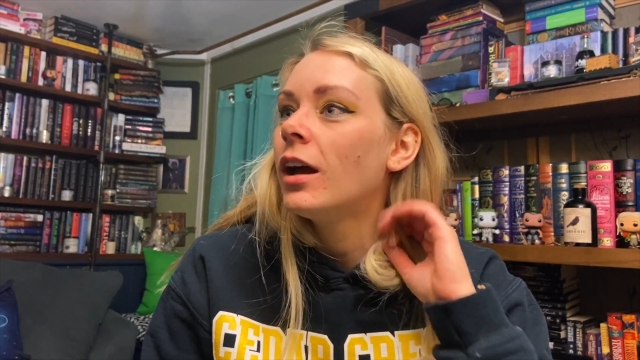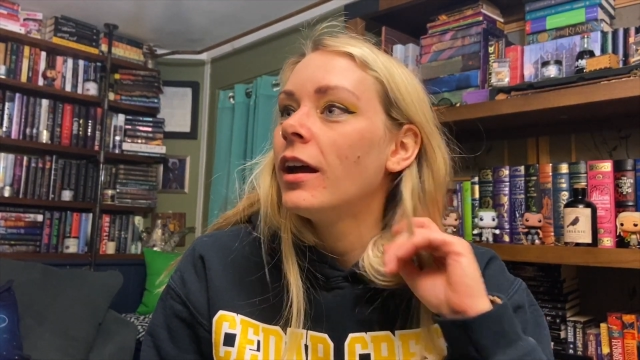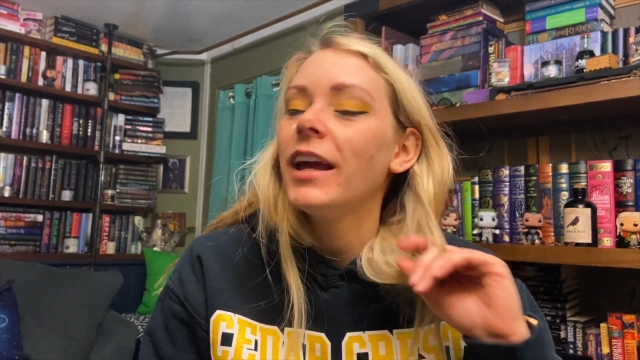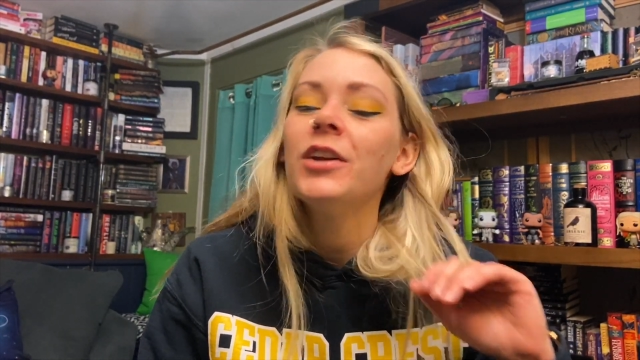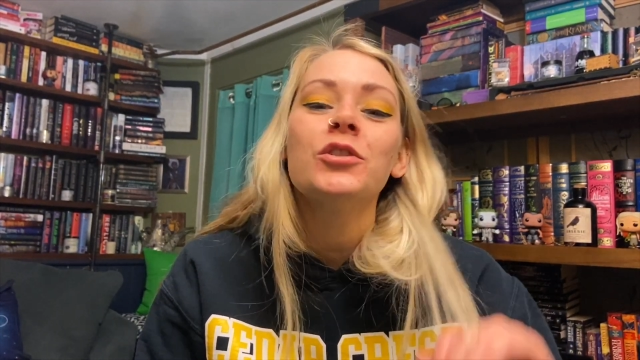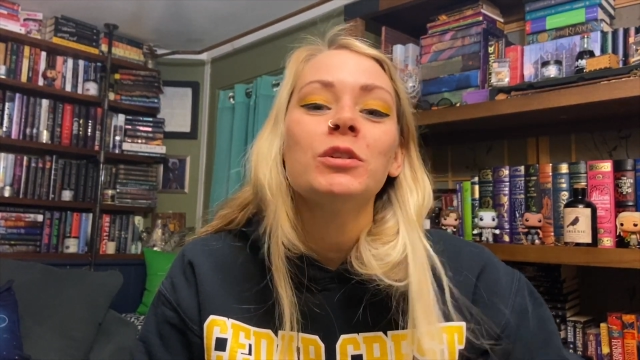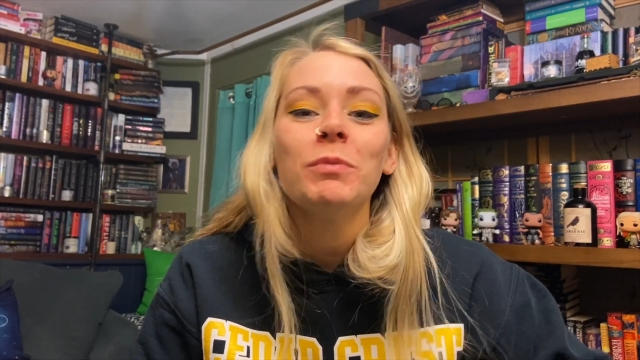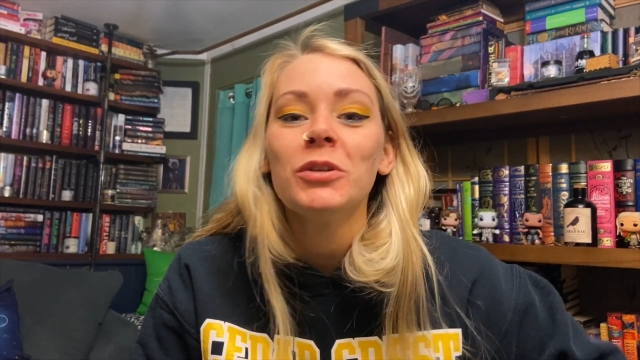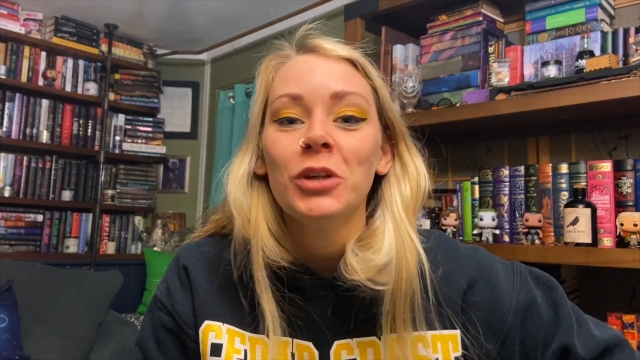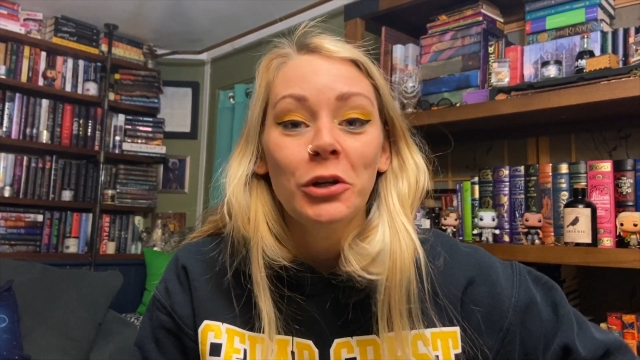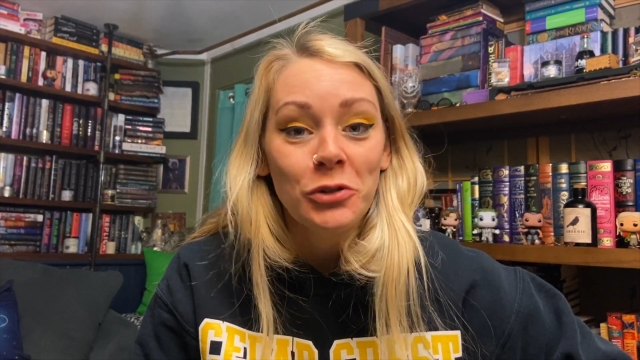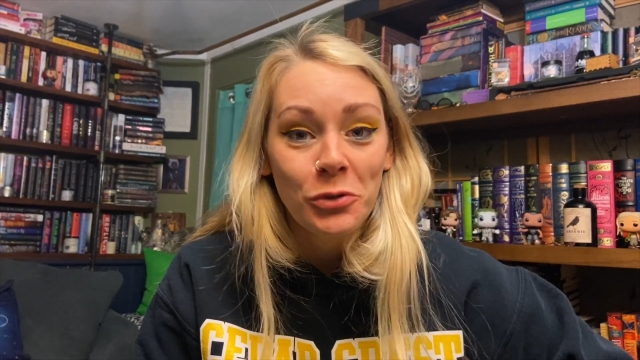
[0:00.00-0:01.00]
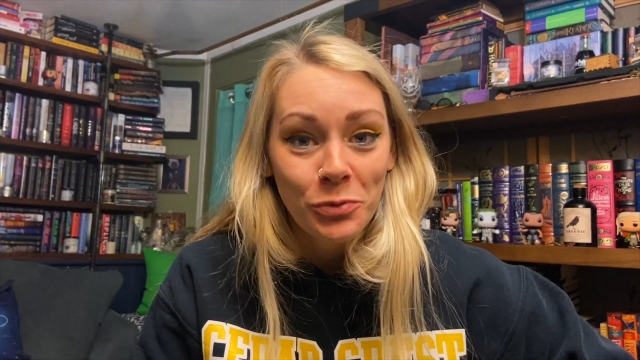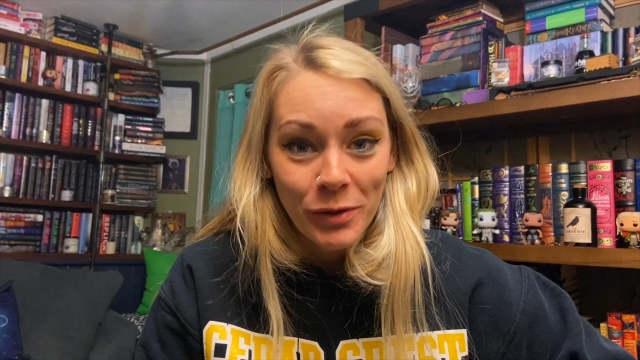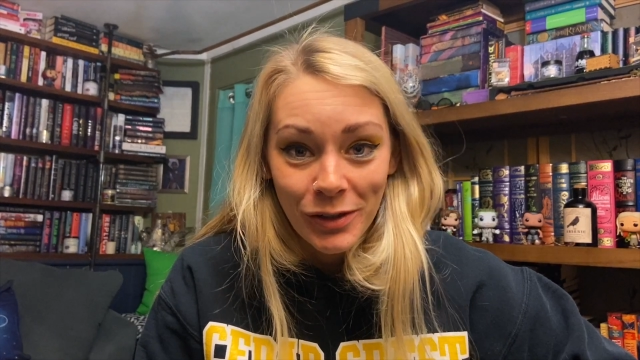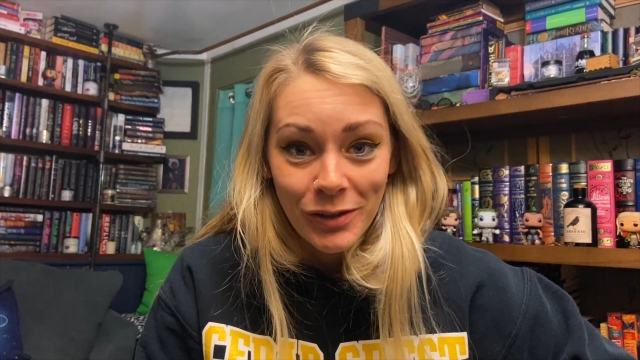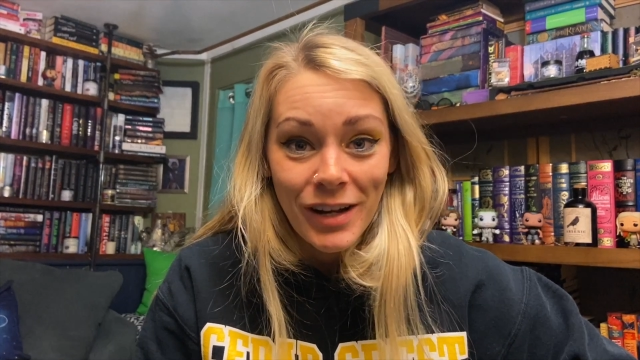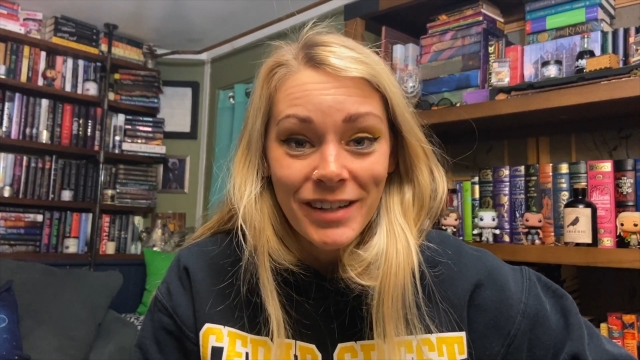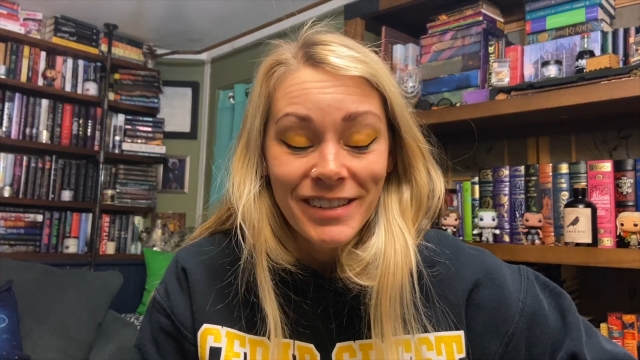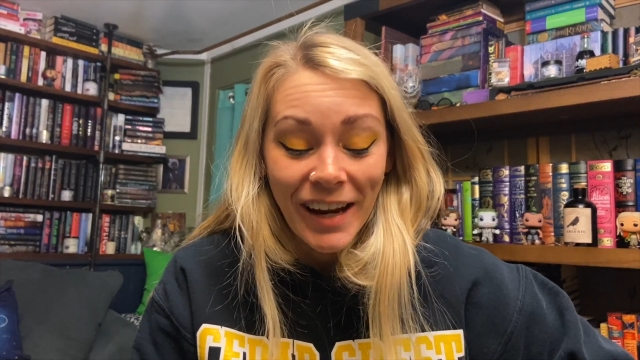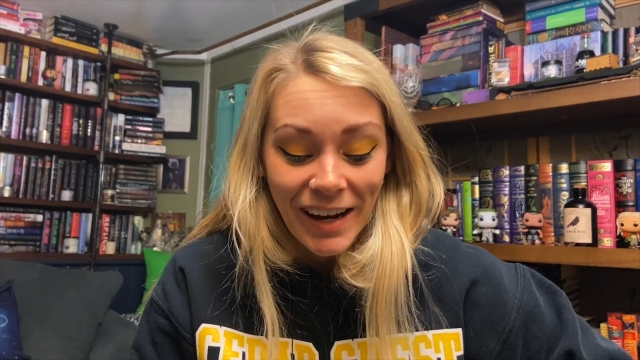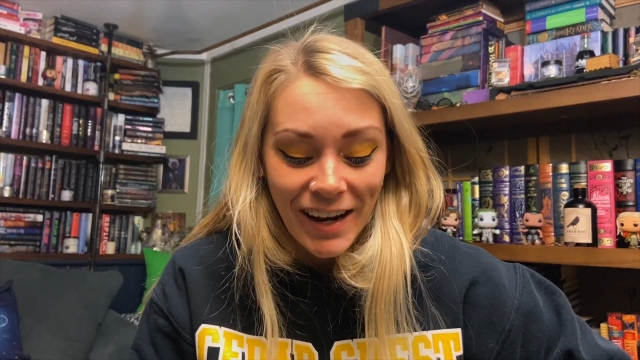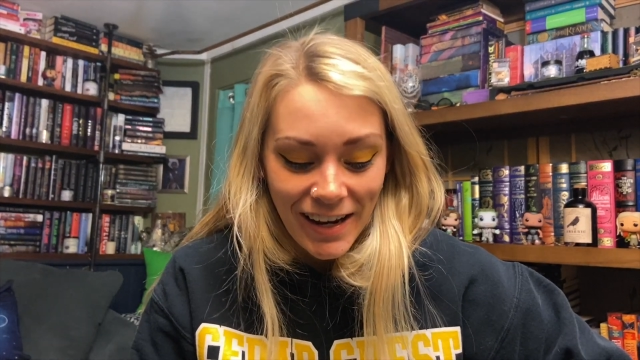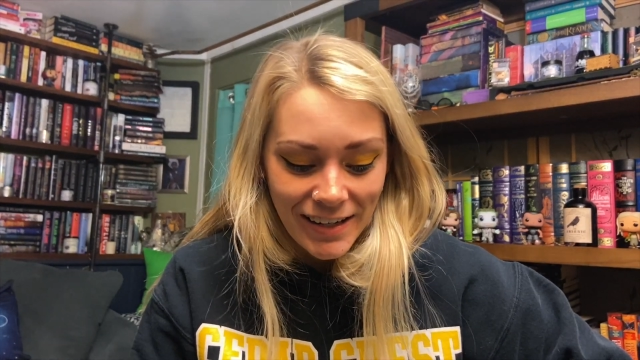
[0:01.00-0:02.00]
it's just been such a weird
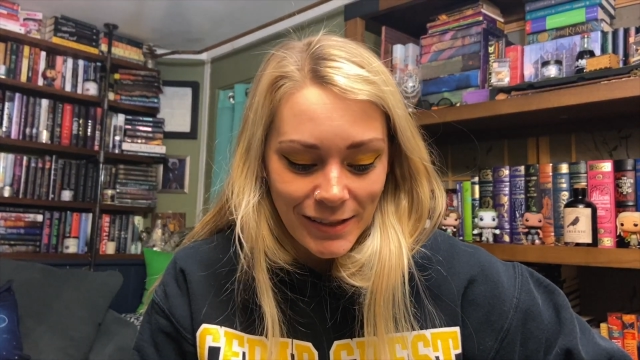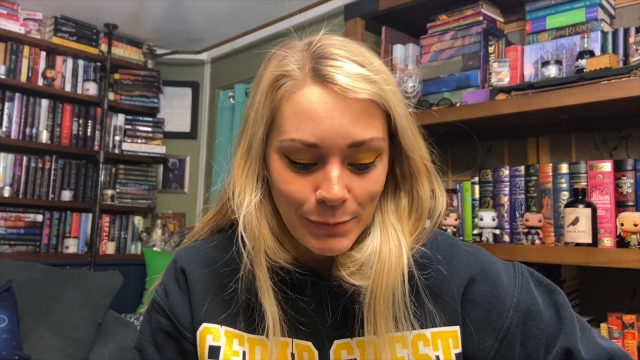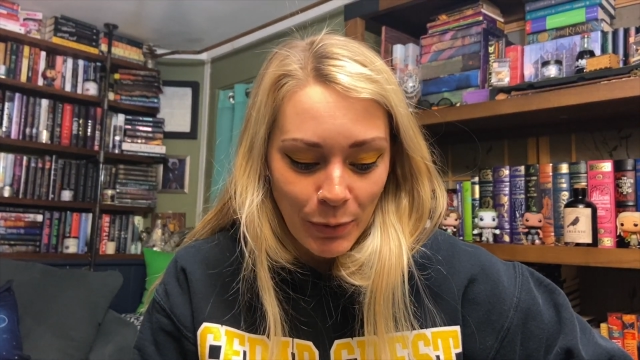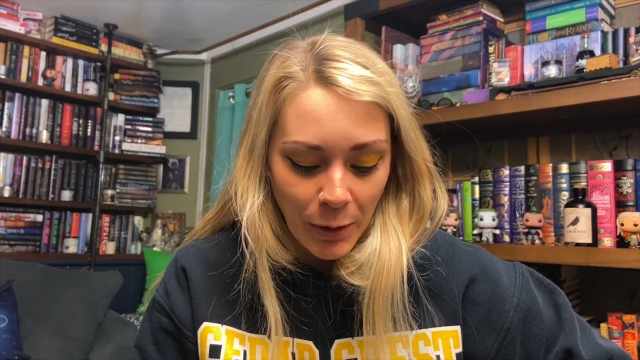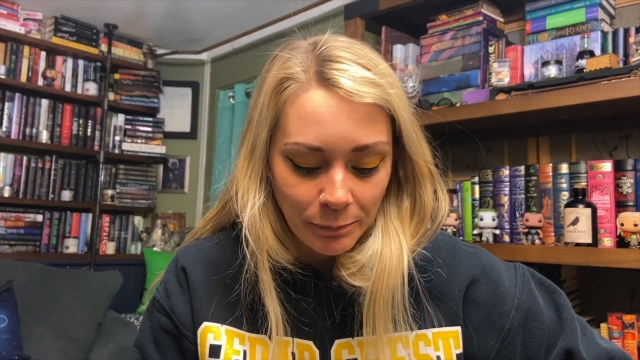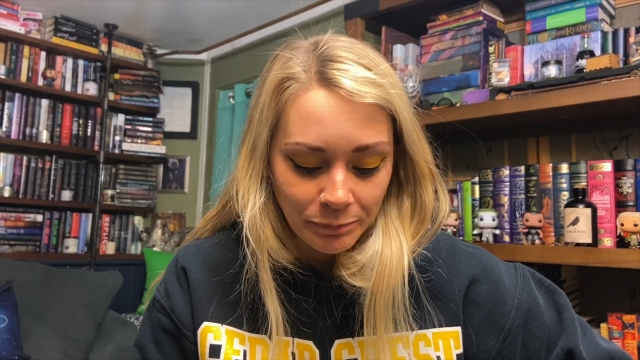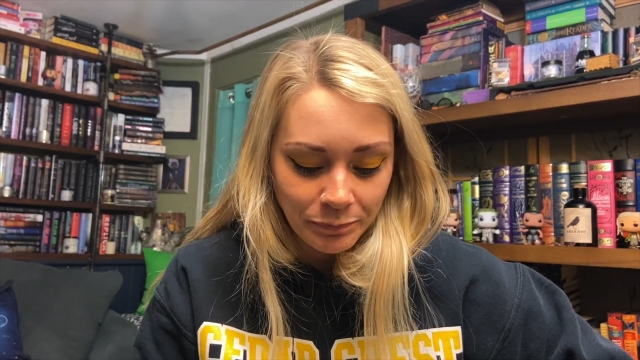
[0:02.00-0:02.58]
day, guys. But